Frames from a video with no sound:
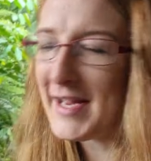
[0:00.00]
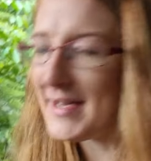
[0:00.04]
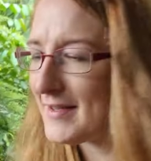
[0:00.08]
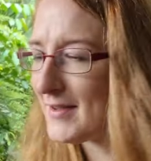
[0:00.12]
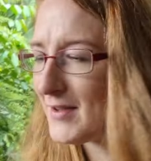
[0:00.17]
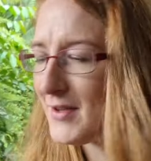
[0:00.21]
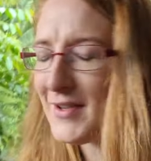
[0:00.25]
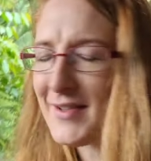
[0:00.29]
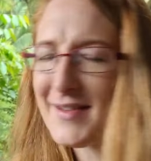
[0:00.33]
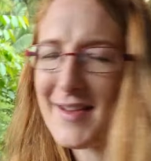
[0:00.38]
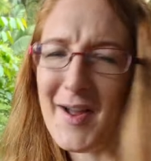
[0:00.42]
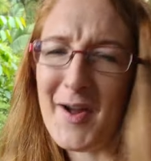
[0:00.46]
As
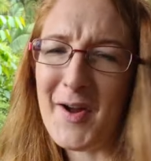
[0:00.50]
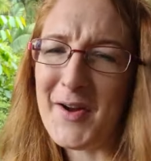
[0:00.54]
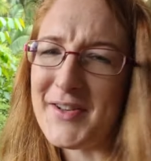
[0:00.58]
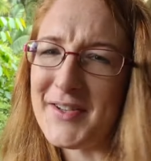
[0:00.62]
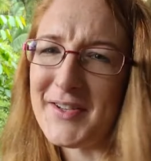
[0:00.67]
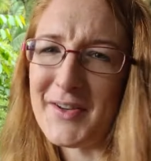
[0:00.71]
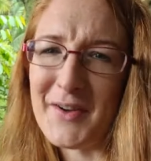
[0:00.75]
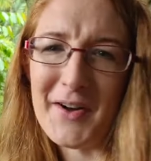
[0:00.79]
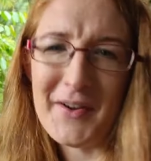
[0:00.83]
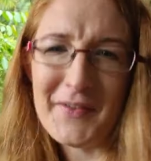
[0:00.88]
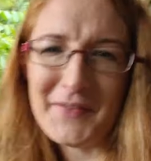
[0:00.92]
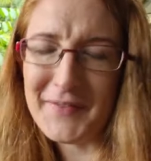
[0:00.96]
soon as I hose it
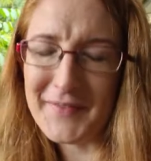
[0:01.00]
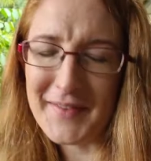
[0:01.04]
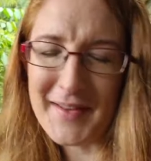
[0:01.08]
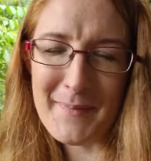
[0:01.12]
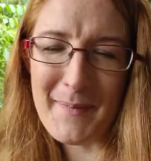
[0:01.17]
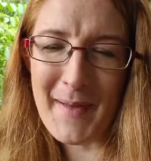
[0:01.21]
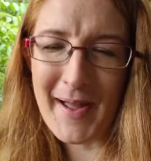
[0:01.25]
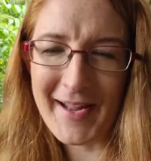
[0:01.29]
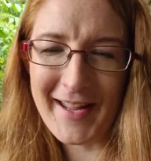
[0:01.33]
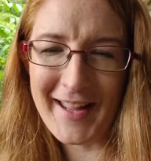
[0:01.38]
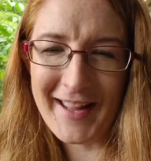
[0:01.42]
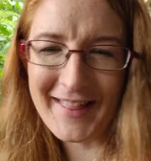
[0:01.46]
off, they're
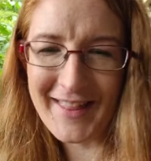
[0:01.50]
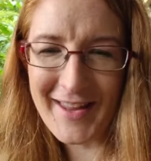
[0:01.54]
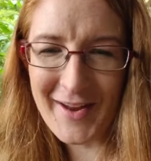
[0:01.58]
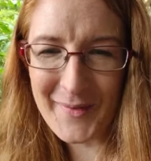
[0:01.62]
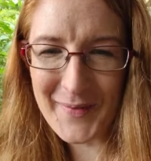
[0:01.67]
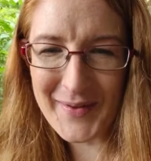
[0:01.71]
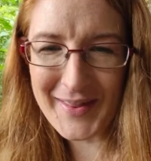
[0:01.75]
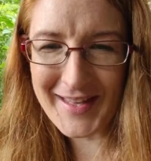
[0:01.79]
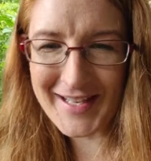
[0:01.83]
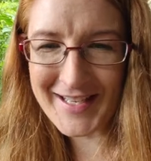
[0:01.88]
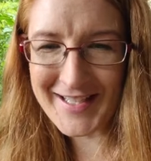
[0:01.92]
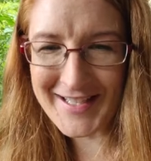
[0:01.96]
back in there
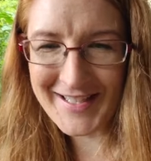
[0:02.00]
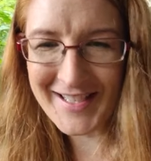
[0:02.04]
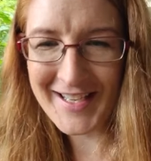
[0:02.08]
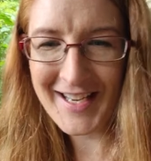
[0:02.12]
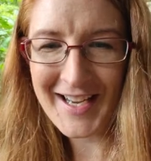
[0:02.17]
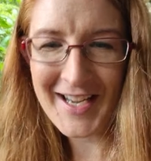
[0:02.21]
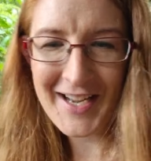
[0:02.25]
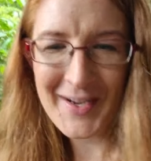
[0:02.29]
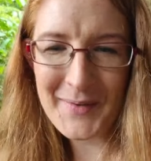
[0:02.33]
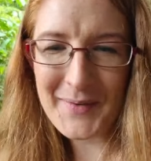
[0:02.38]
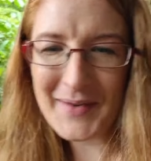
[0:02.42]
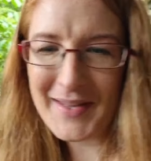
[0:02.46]

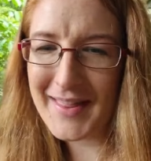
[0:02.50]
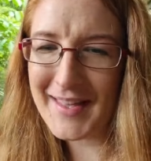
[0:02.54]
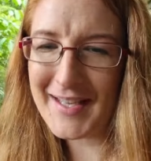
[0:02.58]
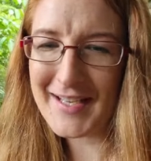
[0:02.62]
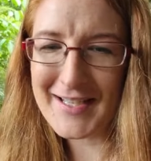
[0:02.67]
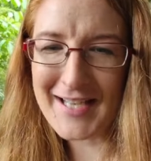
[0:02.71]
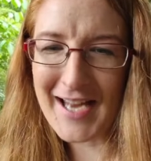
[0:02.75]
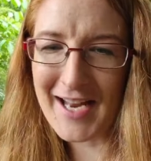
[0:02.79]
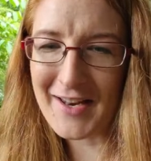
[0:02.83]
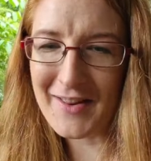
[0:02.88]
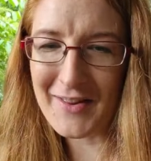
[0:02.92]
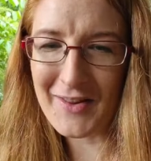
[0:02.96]
within
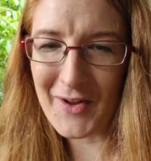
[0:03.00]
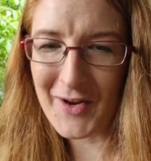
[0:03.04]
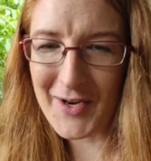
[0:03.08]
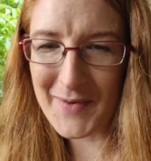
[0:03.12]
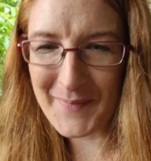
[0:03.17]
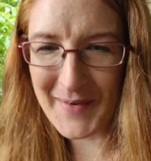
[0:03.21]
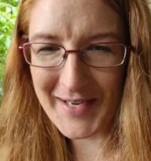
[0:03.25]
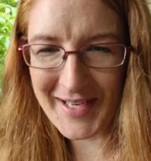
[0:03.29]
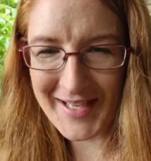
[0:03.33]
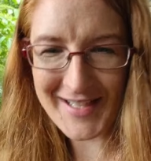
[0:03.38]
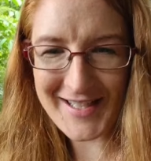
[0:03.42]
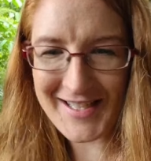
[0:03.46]
10, 30
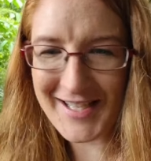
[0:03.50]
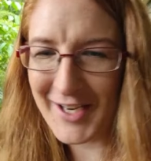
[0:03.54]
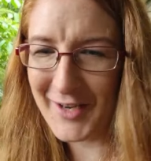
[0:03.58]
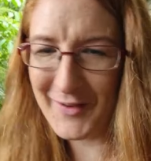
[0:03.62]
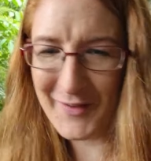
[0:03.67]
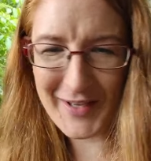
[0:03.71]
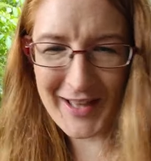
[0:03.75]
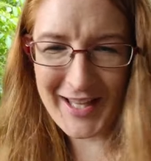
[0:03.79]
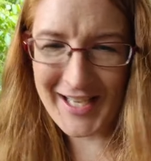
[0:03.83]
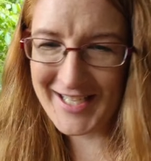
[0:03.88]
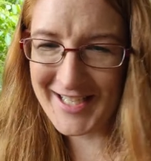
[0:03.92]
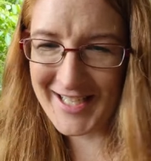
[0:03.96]
minutes. It
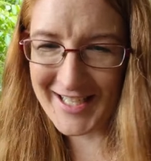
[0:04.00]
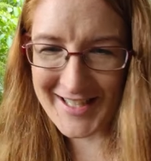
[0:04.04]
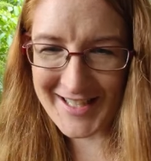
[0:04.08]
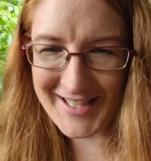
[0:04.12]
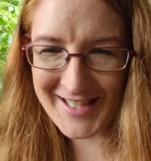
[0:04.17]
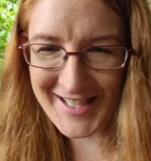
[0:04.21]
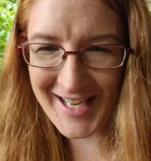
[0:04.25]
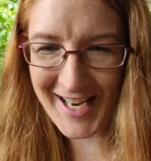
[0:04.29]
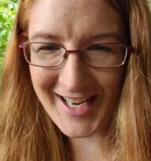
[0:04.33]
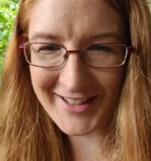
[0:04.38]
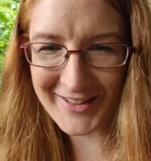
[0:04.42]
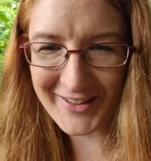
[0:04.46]
really doesn't
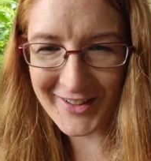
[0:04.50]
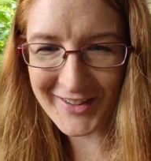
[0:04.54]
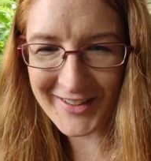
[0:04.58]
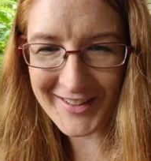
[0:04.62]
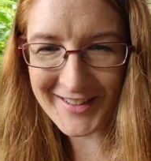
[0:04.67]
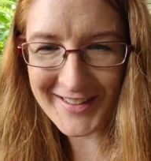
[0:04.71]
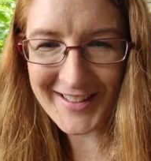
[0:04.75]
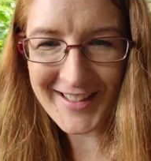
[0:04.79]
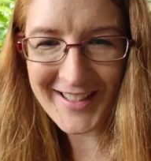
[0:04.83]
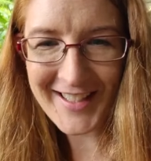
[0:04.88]
take long.